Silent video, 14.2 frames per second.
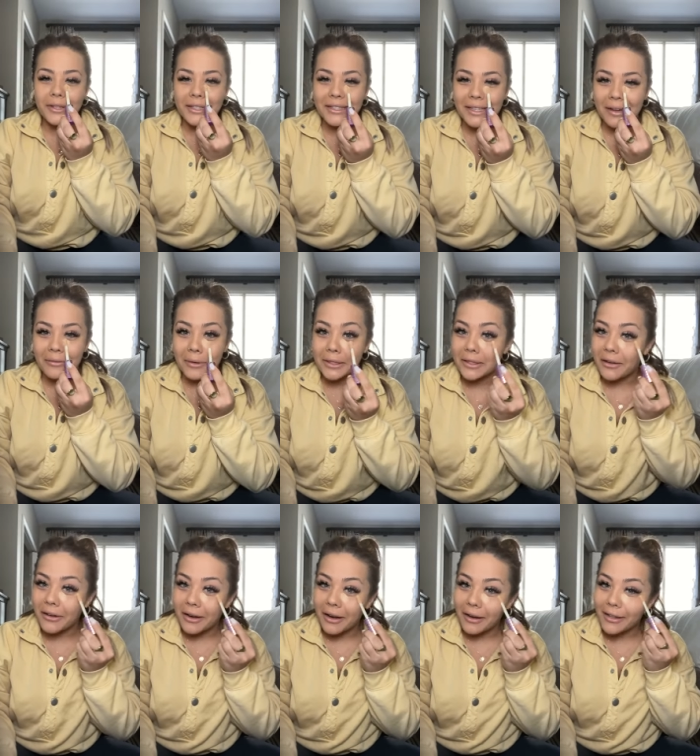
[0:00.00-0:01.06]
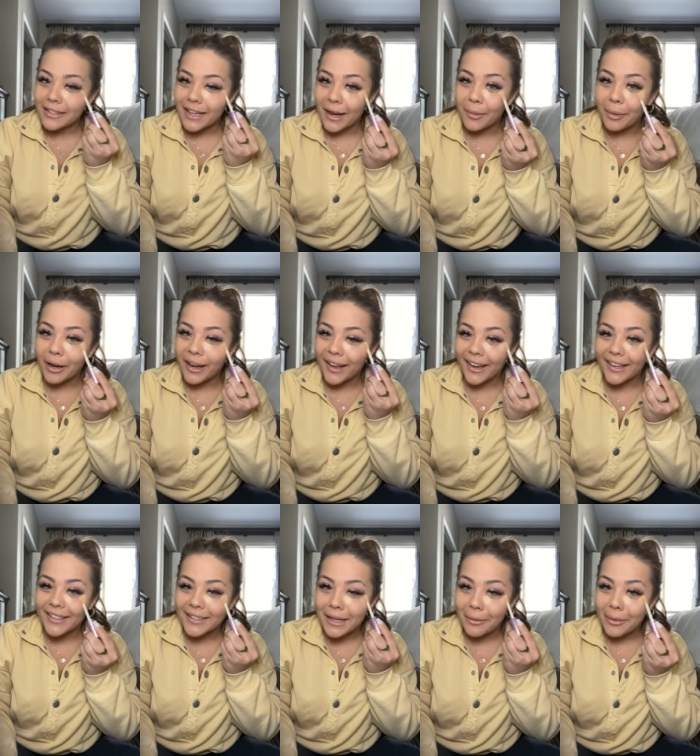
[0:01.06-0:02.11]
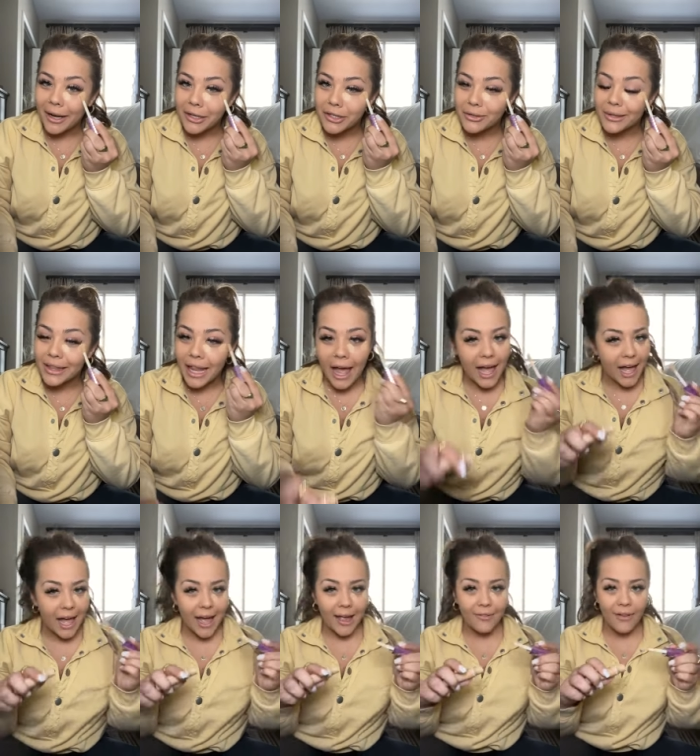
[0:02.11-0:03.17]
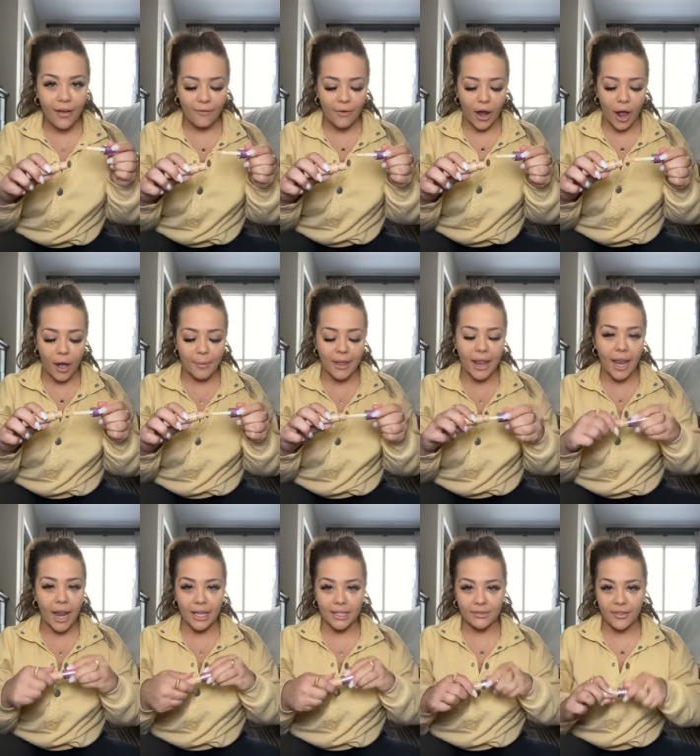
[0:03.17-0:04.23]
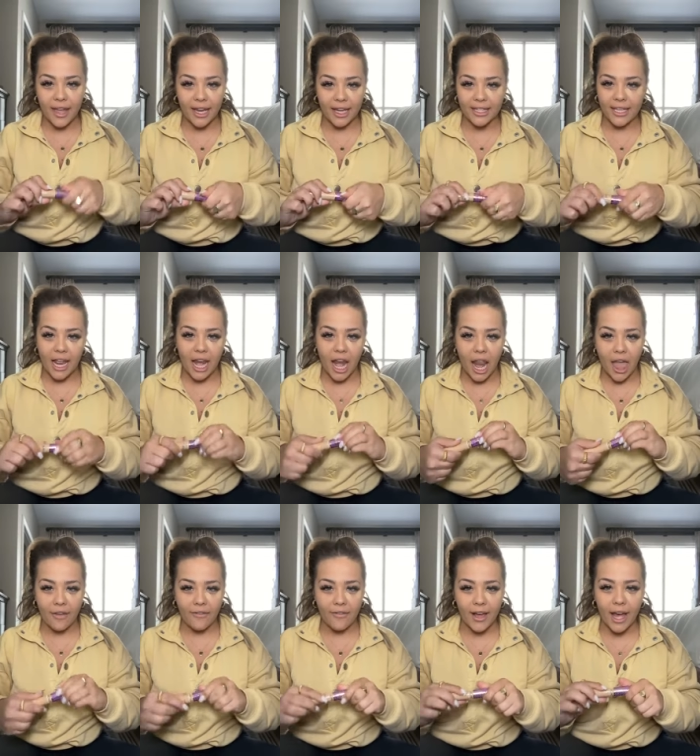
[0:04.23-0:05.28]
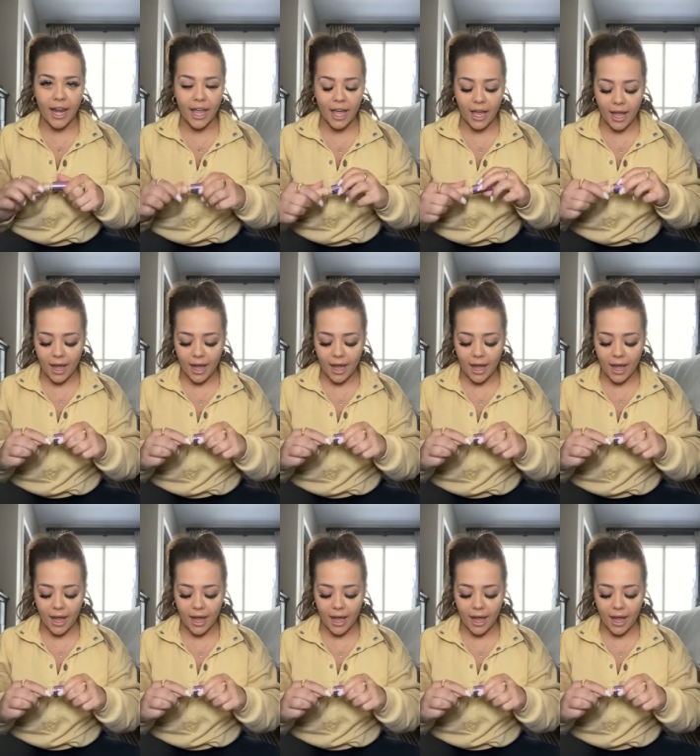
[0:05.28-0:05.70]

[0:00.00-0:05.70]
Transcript: what's up? What's going on? It's Amber Higgins coming at you live from Las Vegas, Nevada.